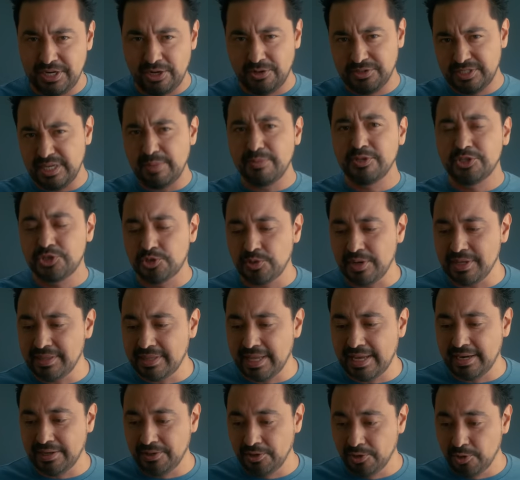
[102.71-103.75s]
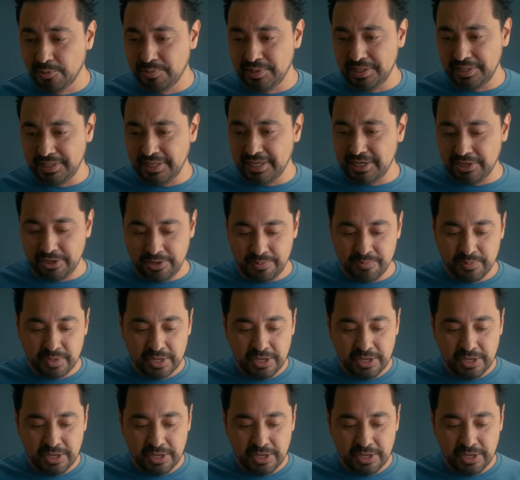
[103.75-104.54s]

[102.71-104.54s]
And I'll demonstrate that a little bit later.